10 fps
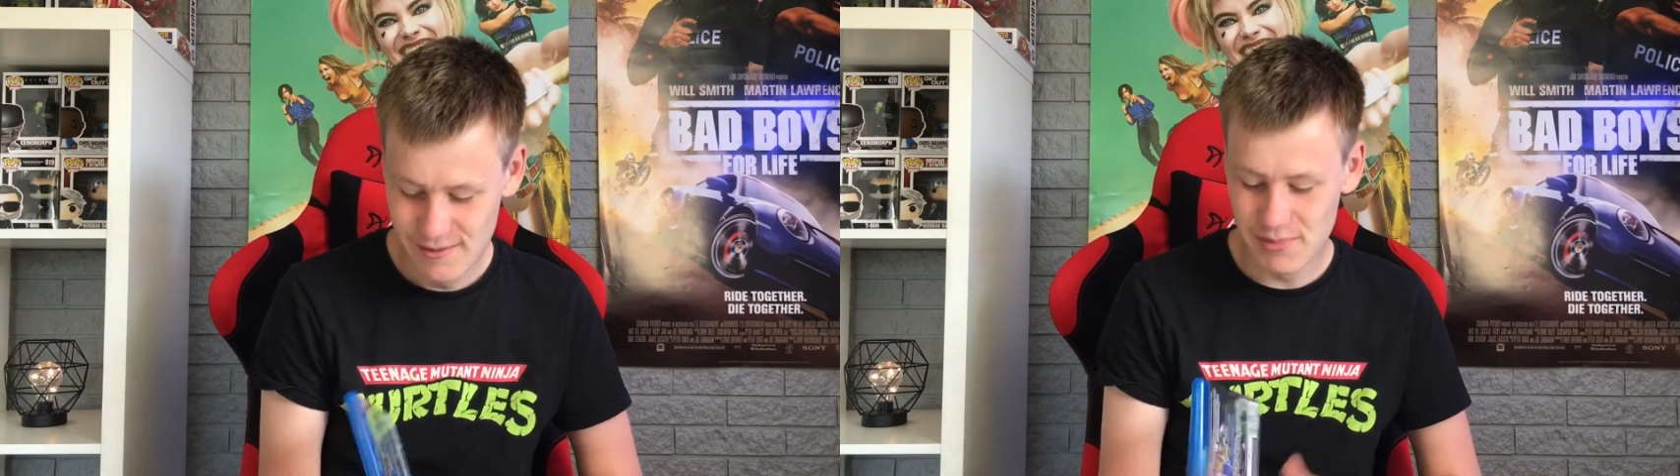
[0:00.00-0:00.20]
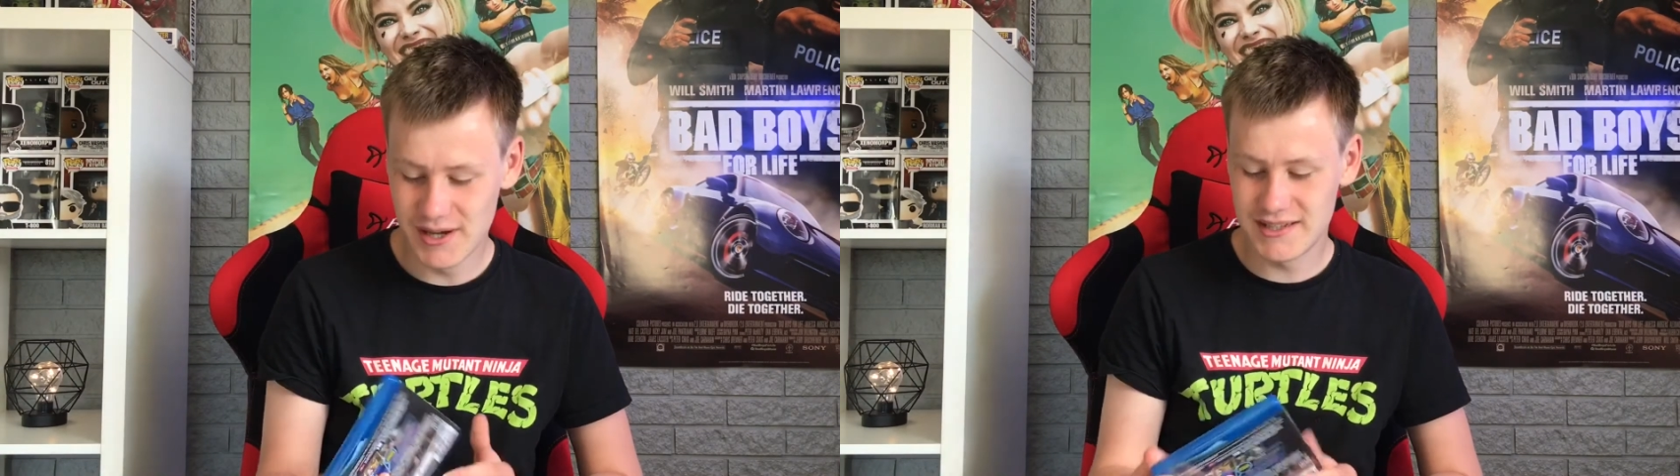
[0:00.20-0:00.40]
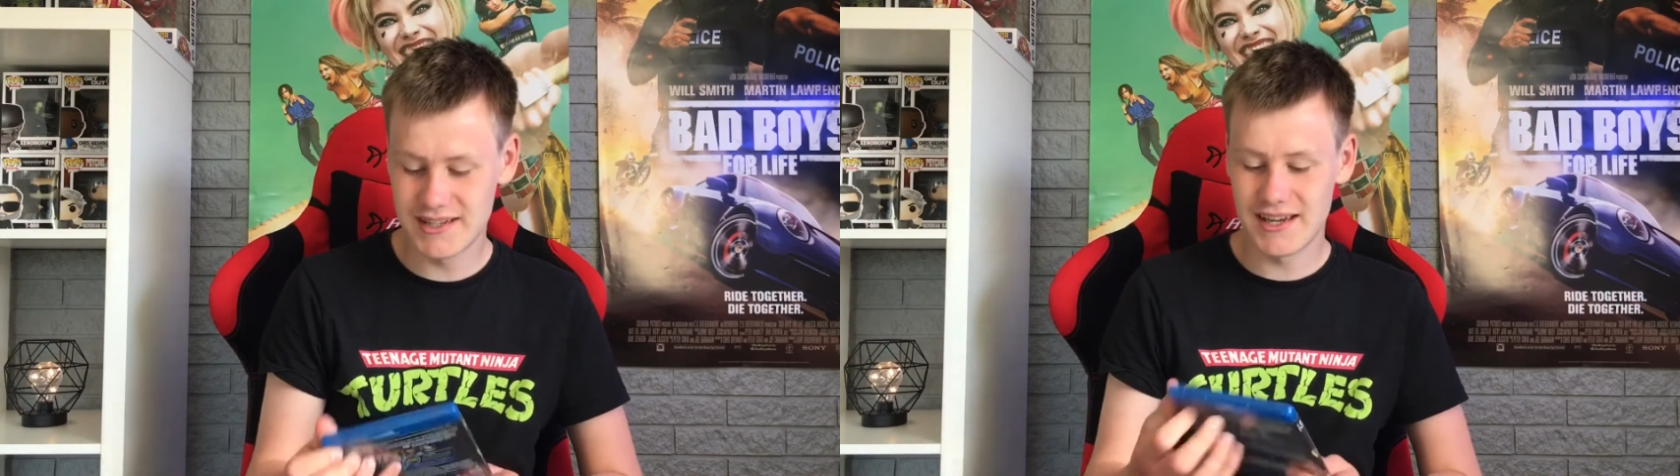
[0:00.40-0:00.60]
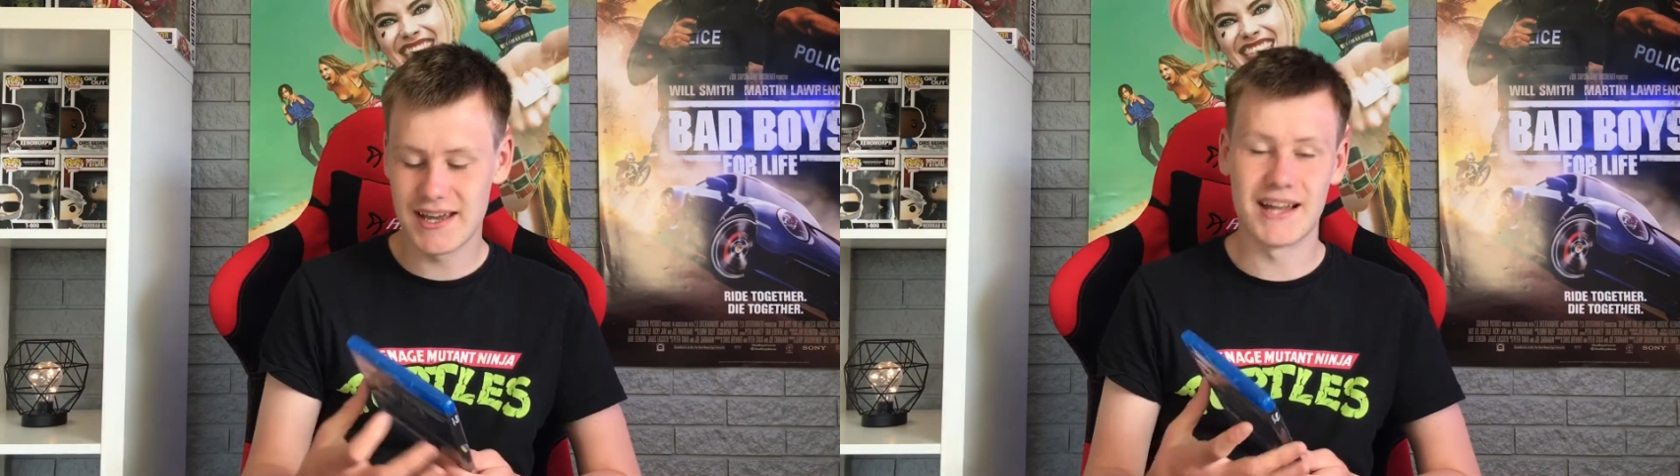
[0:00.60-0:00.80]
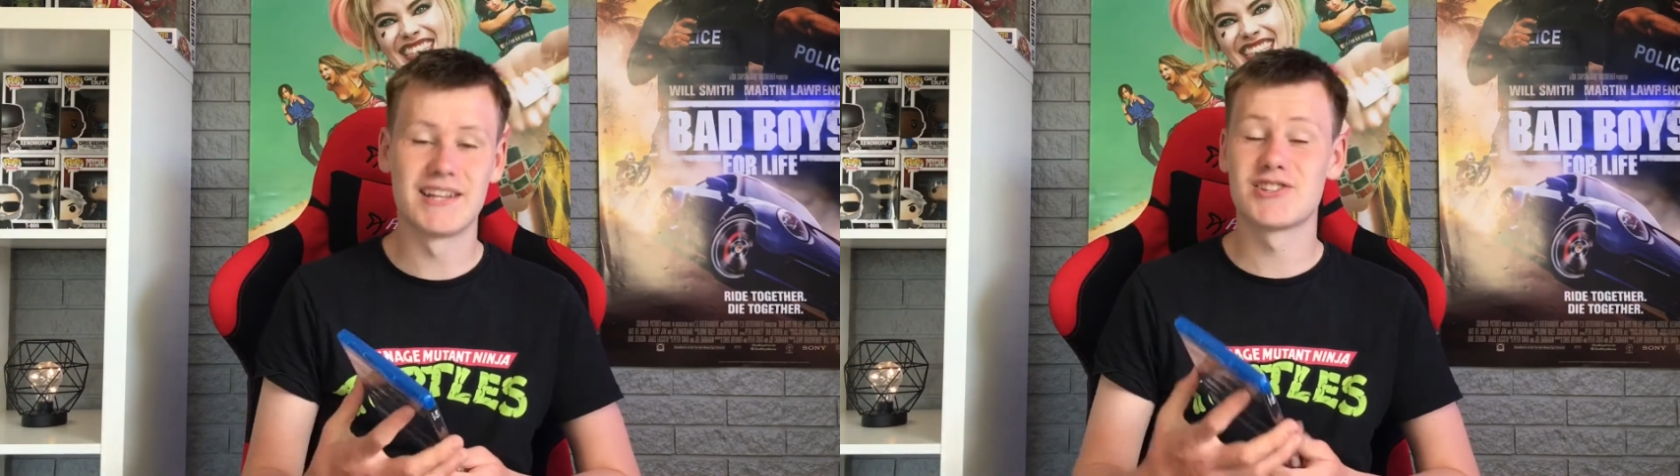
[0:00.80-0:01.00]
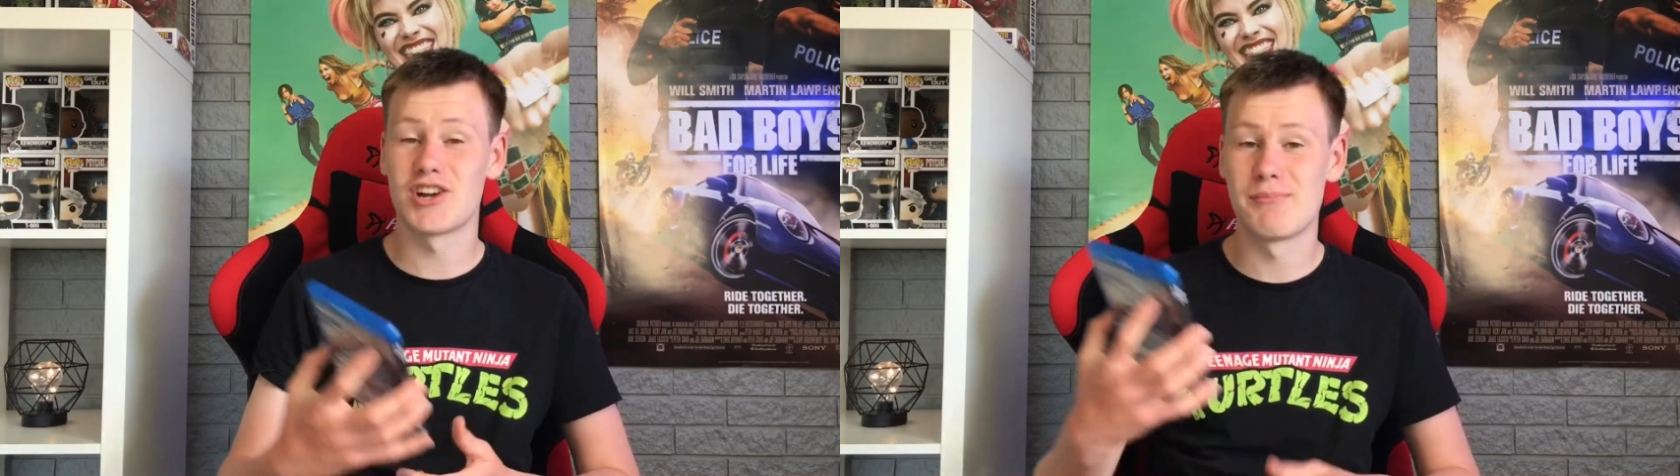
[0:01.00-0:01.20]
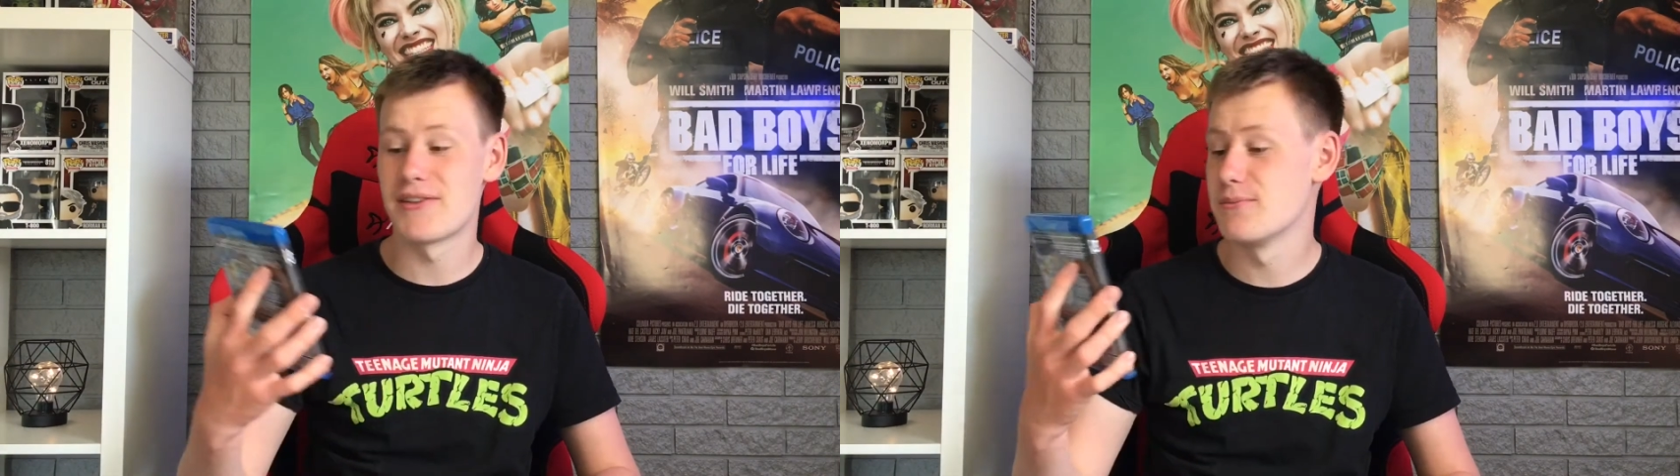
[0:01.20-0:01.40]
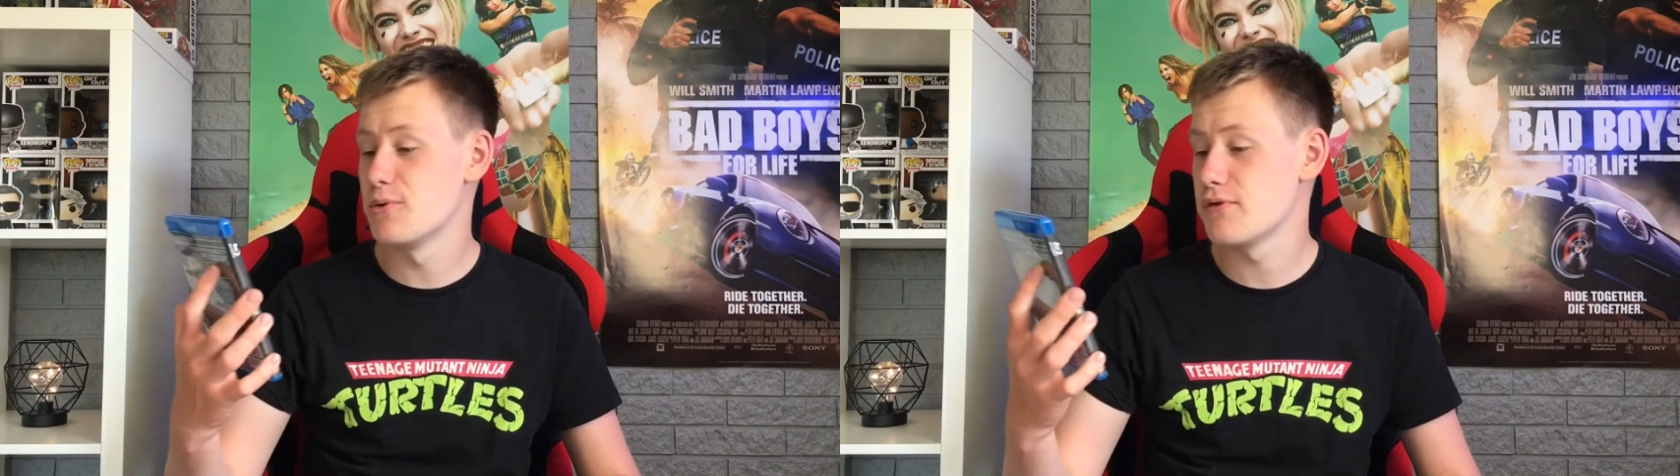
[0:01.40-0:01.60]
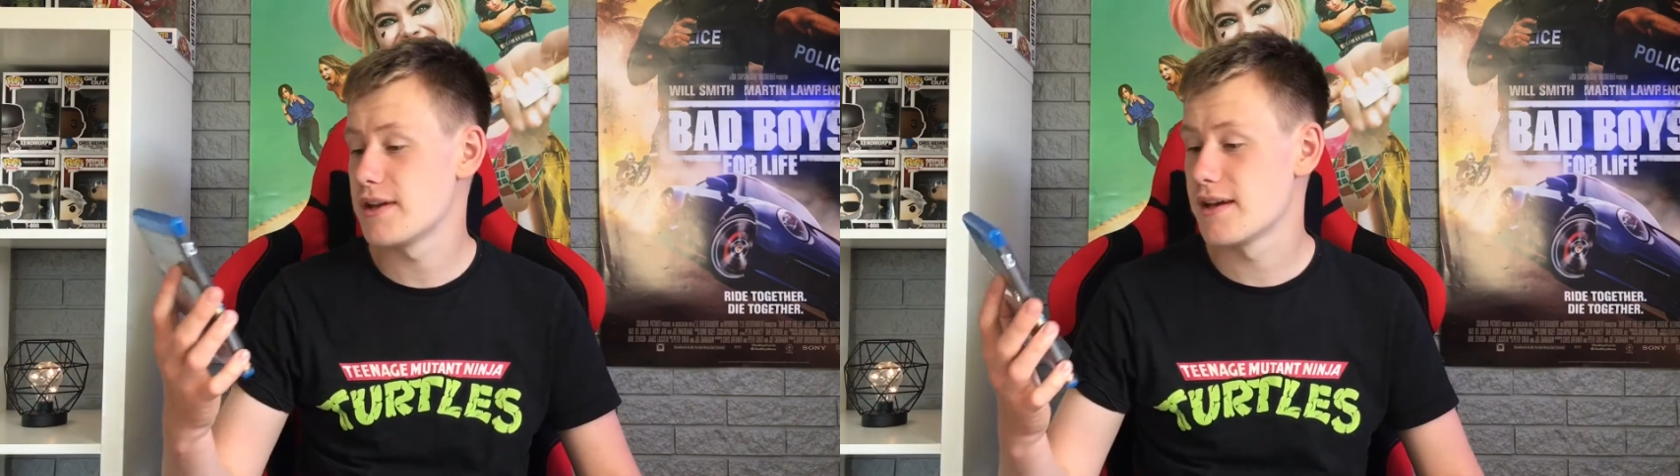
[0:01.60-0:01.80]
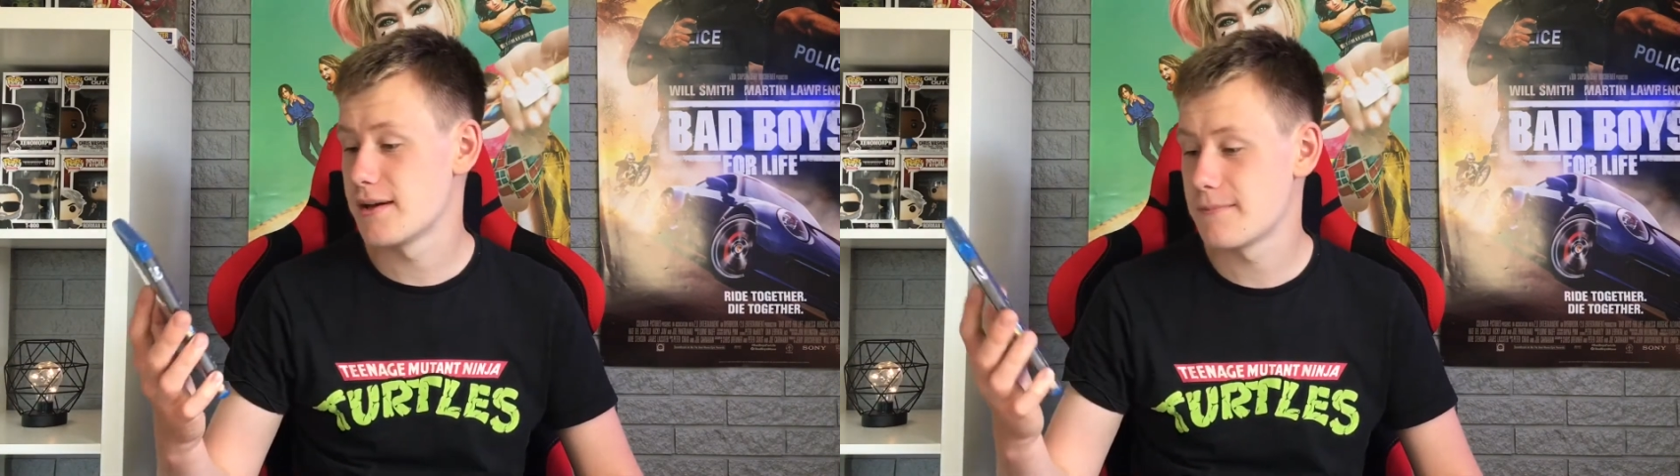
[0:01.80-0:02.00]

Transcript: But yeah, let's talk about the movie.